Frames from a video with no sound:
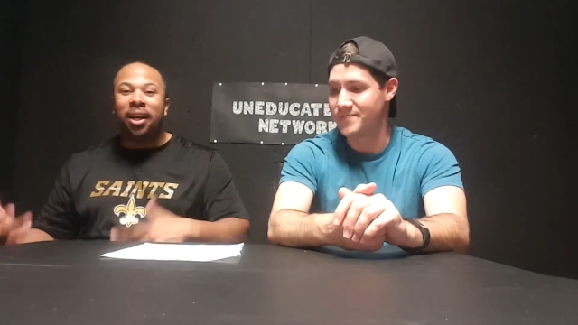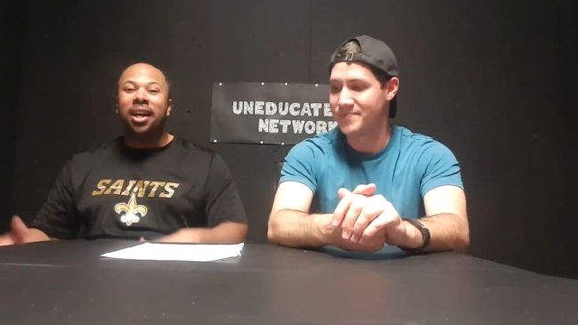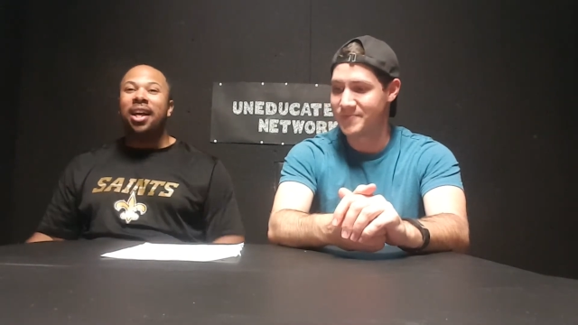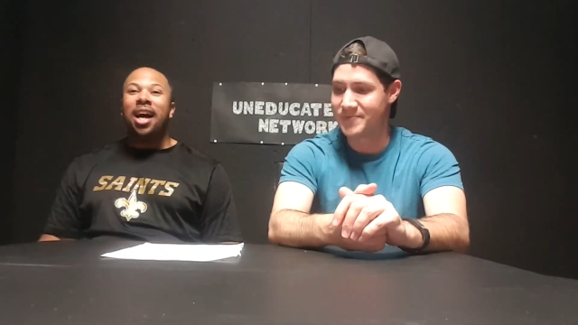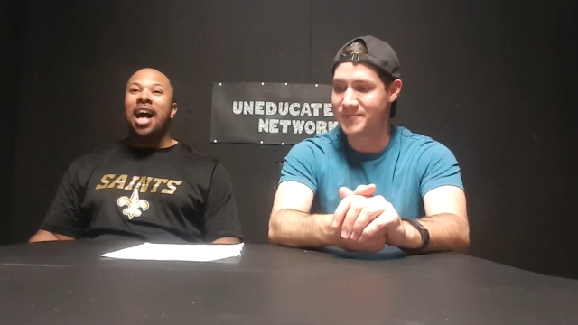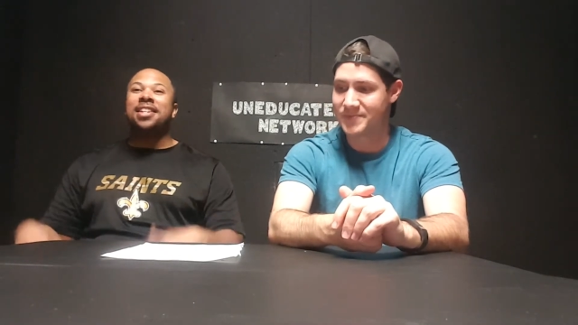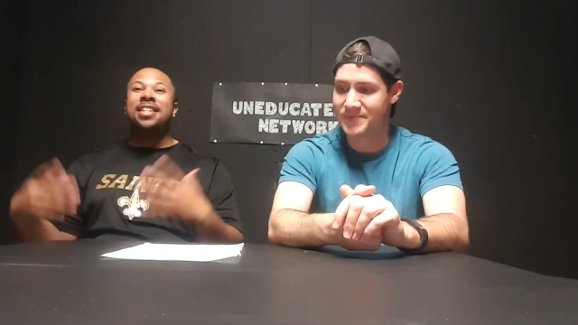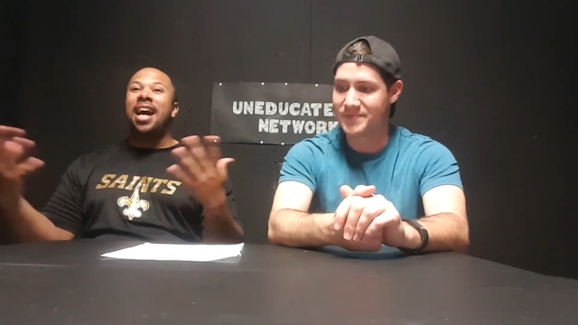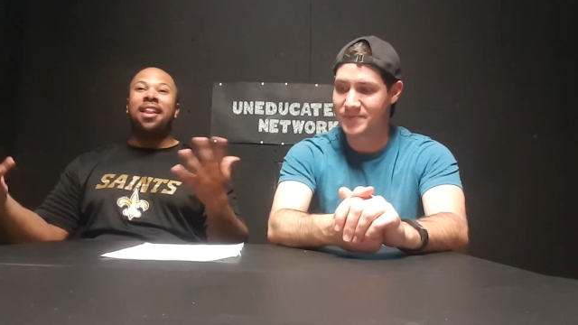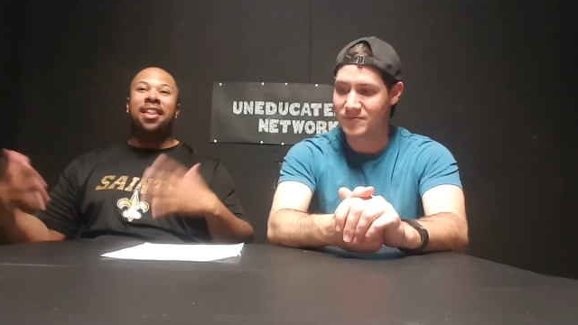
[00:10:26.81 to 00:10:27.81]
Speaker 1: Mm-hmm. But
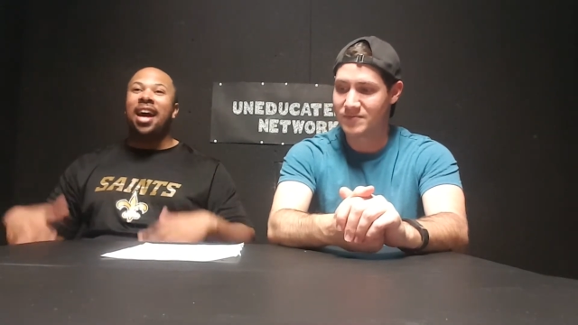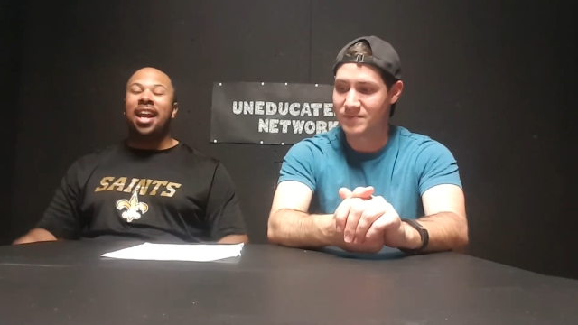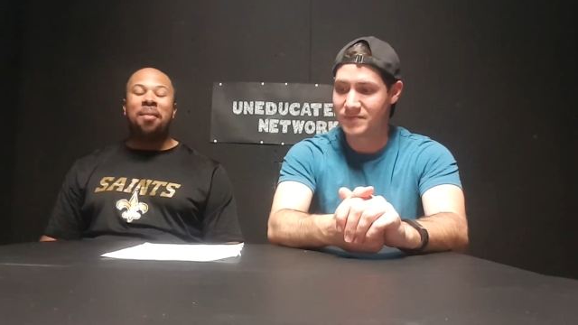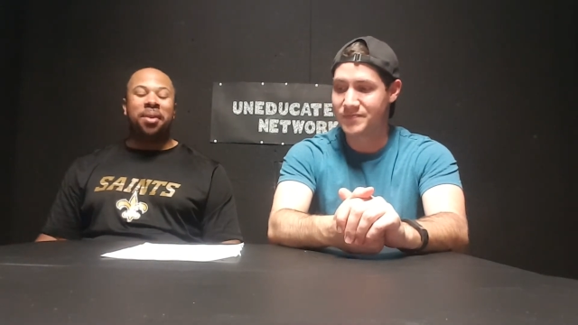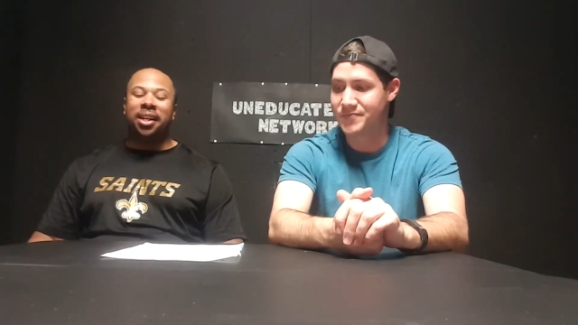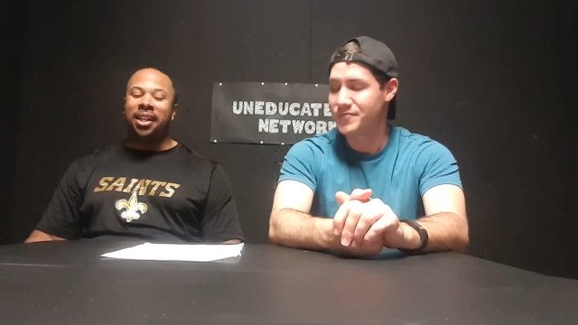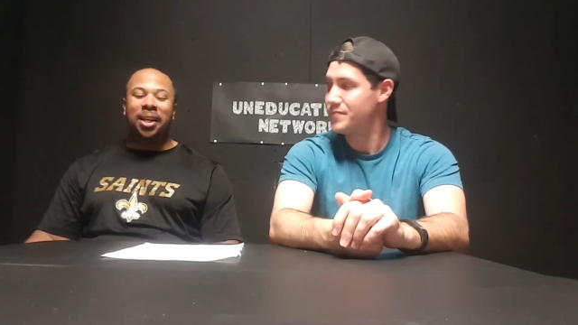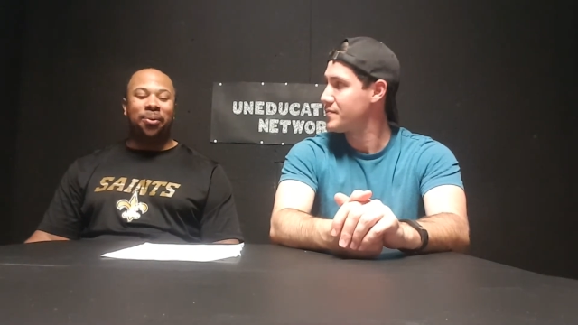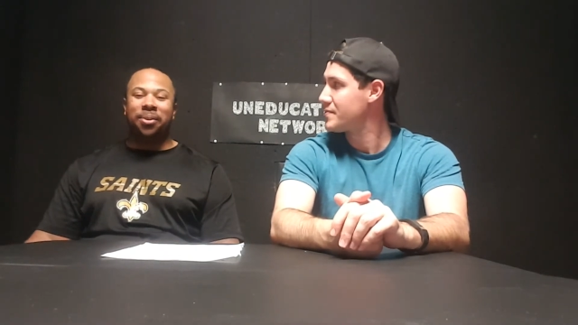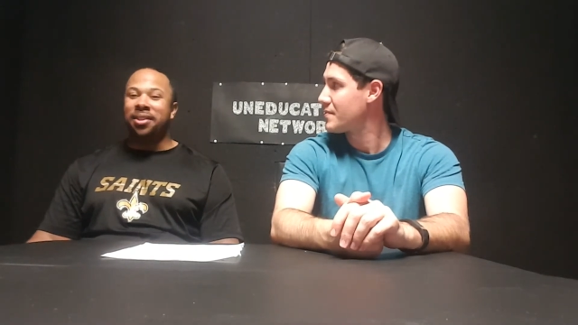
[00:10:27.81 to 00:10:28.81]
outside of that, I
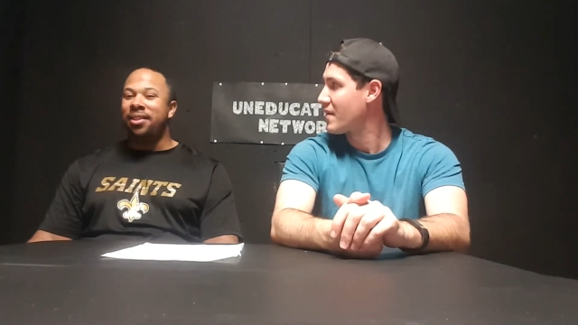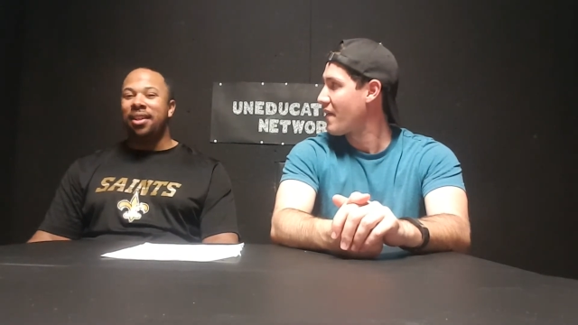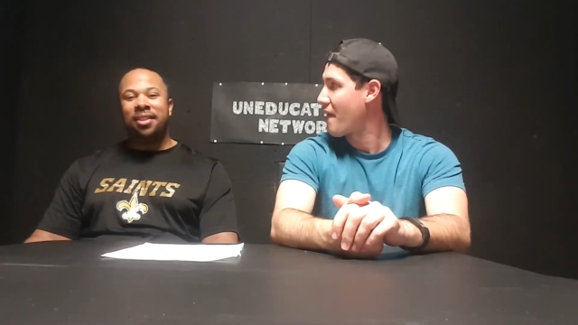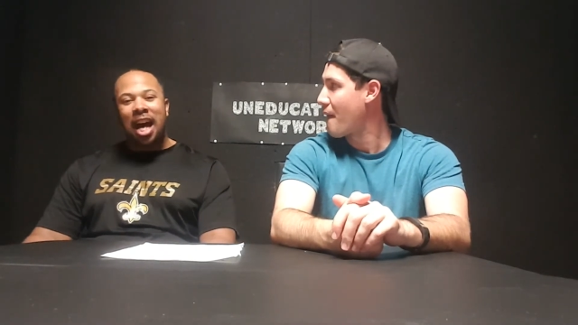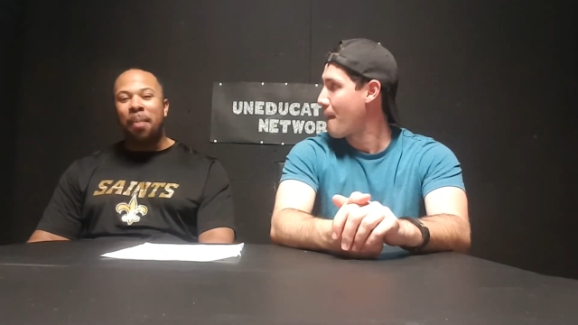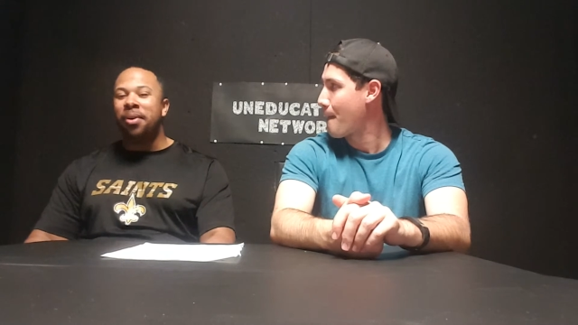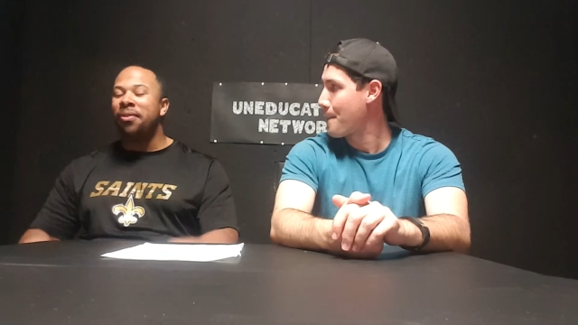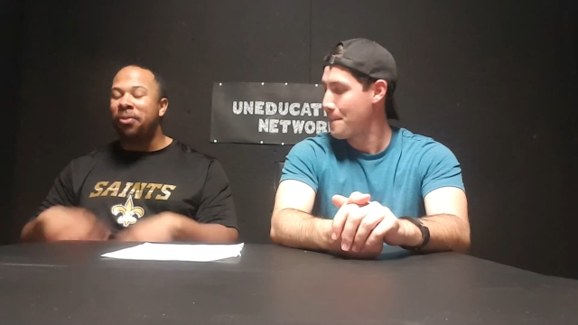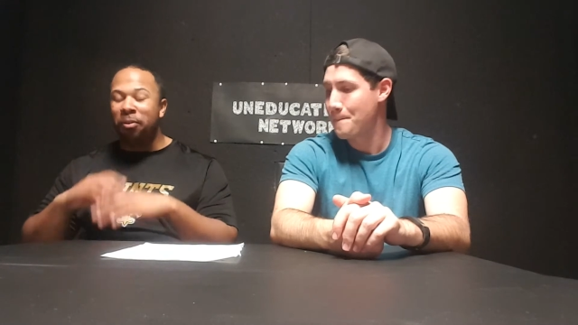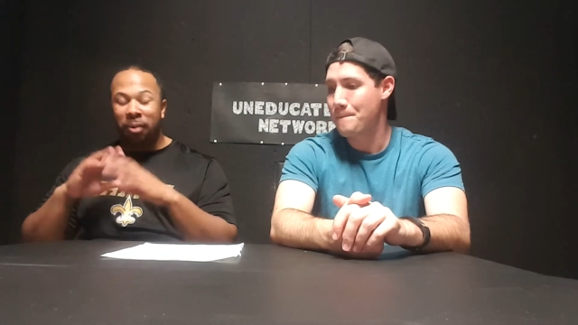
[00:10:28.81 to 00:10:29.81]
mean, it was
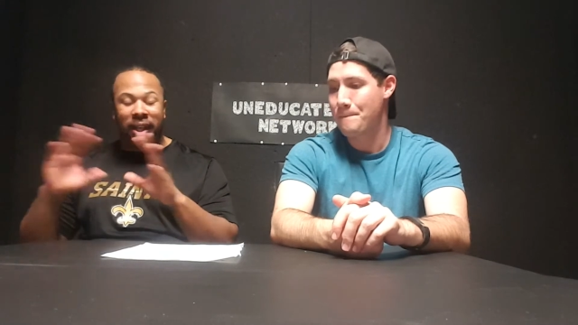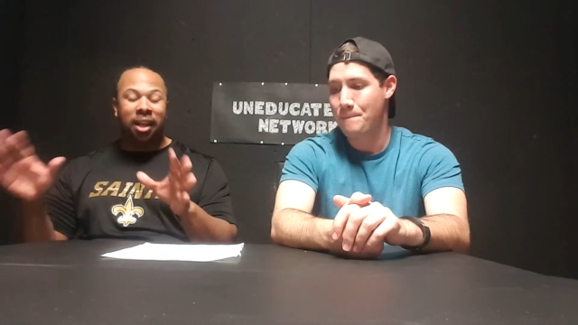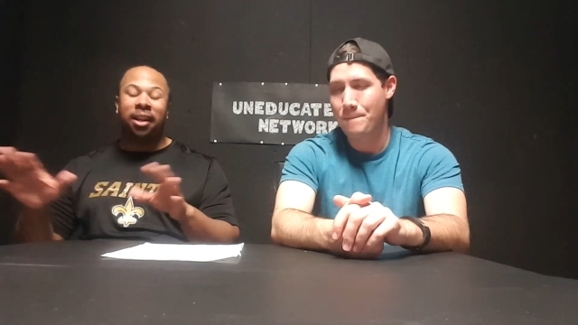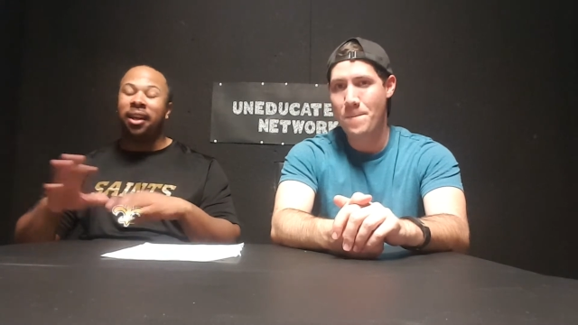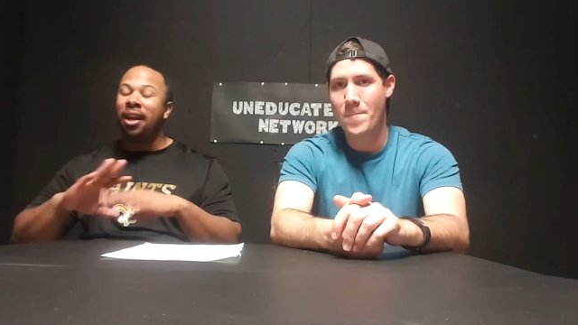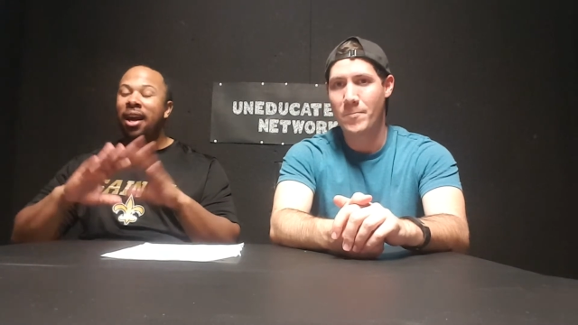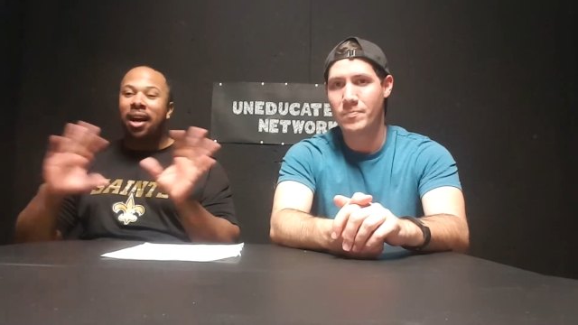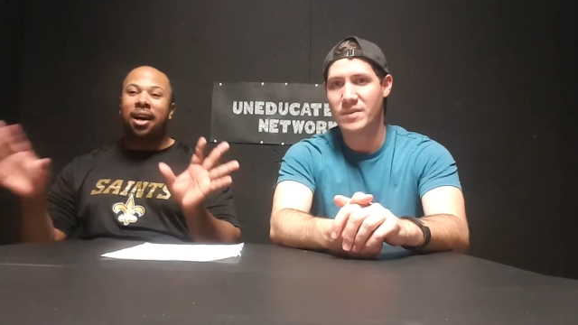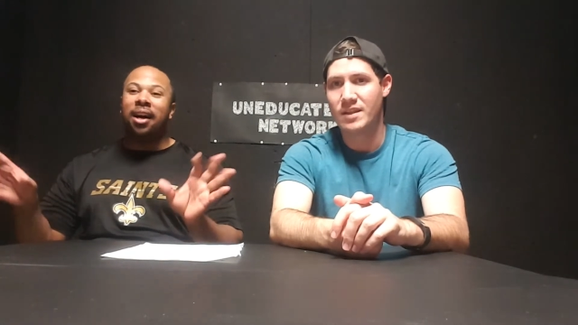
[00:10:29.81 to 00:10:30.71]
dominant from the beginning.